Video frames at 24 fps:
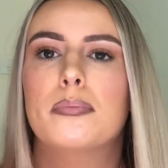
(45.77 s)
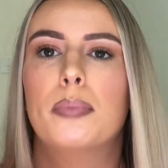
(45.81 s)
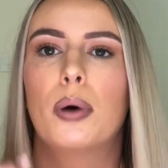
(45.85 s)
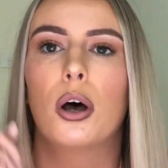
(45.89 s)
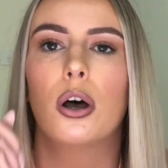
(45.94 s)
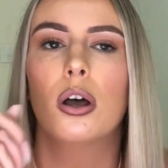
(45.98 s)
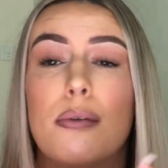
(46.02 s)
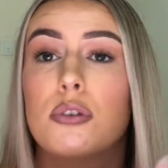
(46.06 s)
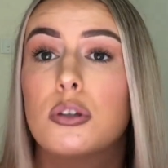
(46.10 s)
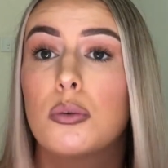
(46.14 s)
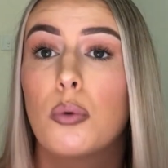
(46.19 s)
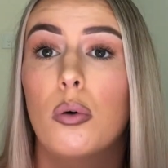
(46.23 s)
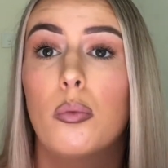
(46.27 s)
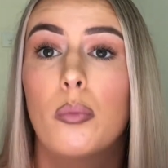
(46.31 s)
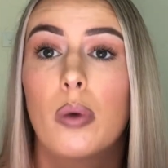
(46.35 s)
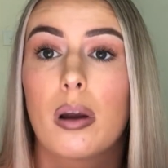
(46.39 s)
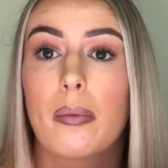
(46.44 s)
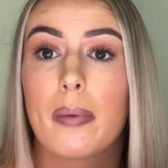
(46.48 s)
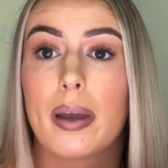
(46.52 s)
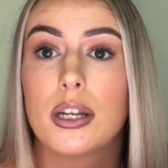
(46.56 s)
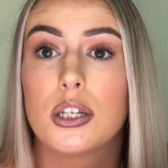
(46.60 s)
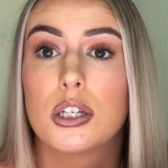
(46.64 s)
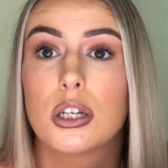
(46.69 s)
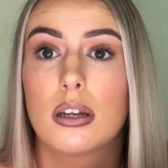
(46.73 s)
but it was the one
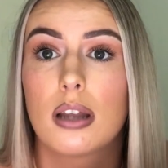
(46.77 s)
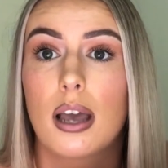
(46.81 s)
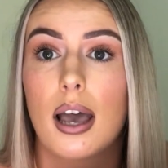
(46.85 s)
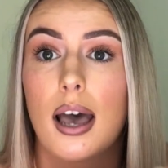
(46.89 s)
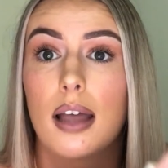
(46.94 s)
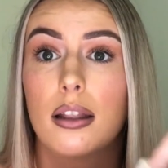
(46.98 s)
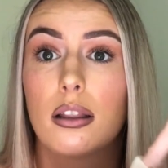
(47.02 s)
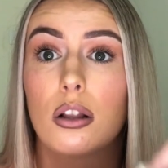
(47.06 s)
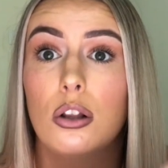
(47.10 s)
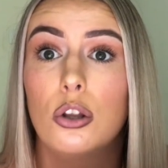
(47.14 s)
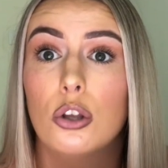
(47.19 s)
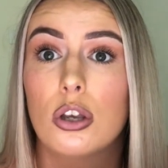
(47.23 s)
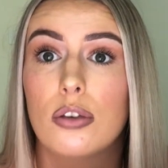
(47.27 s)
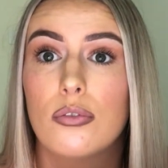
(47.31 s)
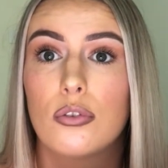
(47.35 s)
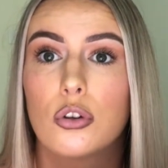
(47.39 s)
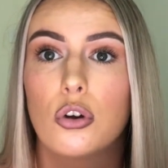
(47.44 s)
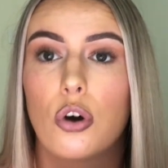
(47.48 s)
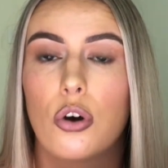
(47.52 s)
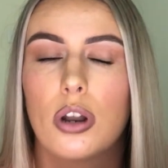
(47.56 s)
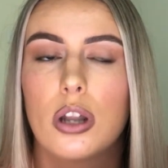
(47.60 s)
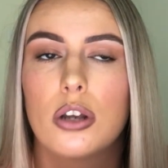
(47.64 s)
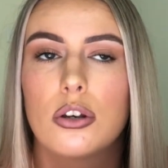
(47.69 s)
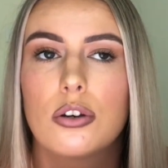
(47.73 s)
where I mentioned I had the Louis
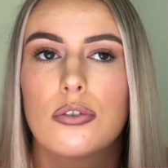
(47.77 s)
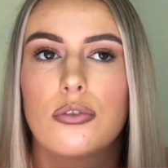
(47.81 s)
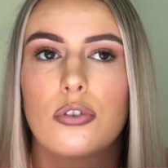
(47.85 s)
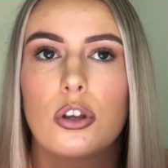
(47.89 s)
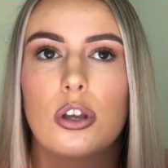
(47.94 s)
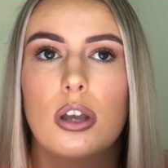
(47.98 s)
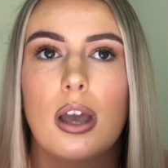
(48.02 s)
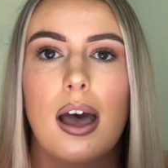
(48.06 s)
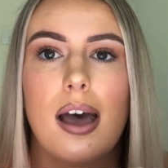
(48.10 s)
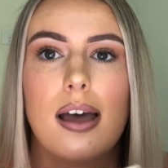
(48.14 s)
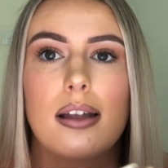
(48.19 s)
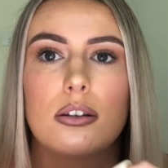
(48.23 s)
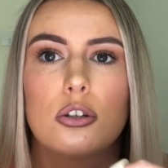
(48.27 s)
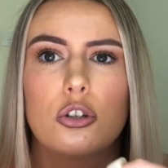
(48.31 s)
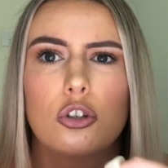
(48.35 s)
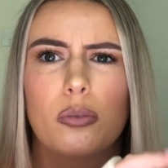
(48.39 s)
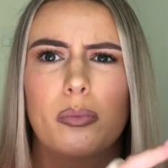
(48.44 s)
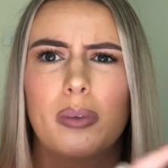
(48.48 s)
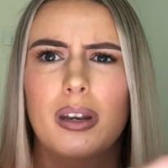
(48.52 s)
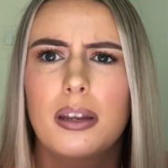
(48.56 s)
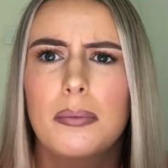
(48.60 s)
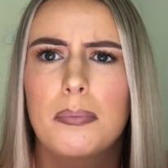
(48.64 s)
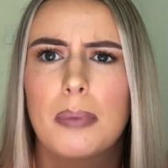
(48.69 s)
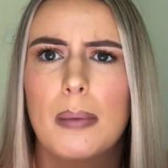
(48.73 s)
Vuitton interview, and
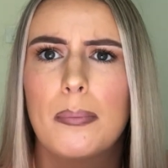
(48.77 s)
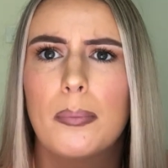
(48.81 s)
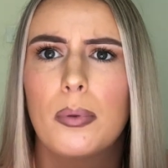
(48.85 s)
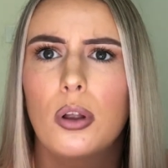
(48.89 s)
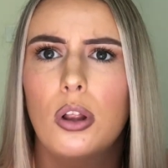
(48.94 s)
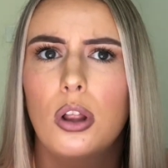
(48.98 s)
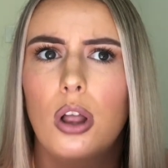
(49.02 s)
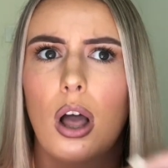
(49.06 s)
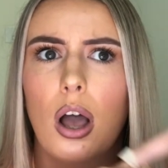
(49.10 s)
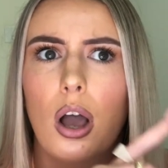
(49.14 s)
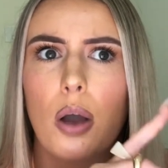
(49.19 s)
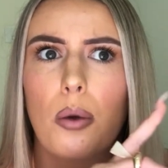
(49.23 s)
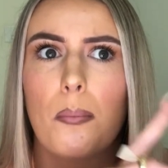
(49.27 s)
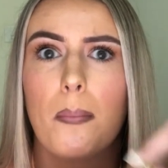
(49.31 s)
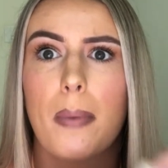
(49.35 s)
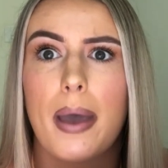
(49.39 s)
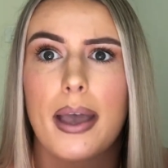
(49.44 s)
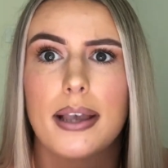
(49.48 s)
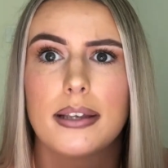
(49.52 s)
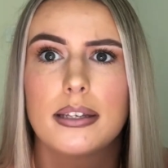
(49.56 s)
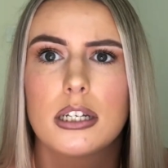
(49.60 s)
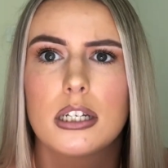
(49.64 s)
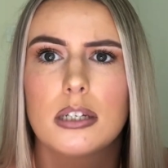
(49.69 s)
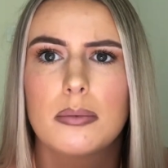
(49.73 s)
so many people
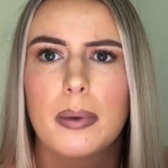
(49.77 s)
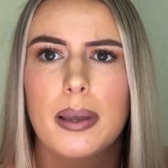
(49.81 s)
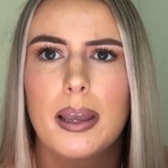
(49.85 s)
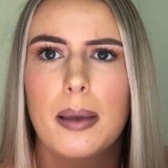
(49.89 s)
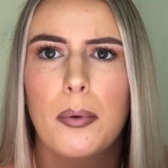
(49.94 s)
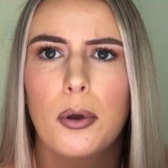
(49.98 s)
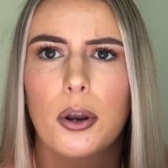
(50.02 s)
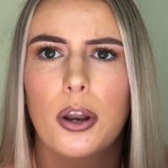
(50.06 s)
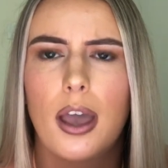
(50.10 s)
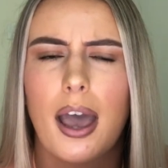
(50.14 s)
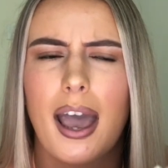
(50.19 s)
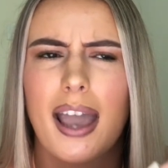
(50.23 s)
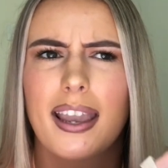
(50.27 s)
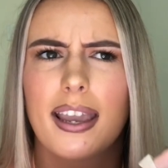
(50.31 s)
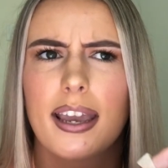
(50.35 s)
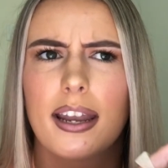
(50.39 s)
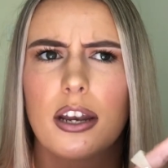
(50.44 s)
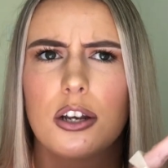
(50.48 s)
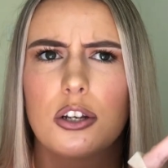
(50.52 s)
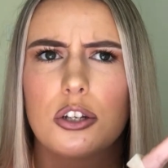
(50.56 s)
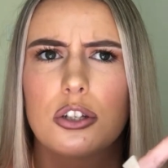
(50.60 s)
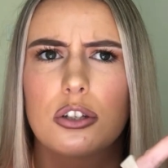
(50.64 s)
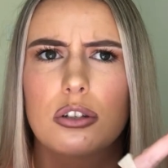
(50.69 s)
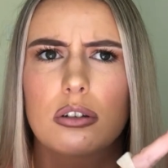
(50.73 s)
messaged me about it. I kind
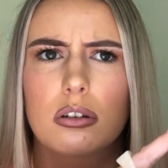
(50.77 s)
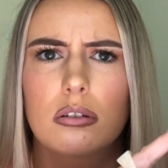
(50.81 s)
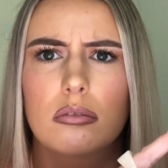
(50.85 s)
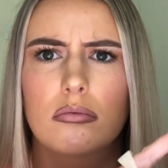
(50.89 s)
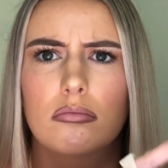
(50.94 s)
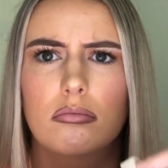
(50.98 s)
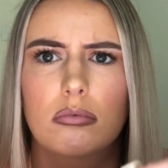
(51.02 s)
of just,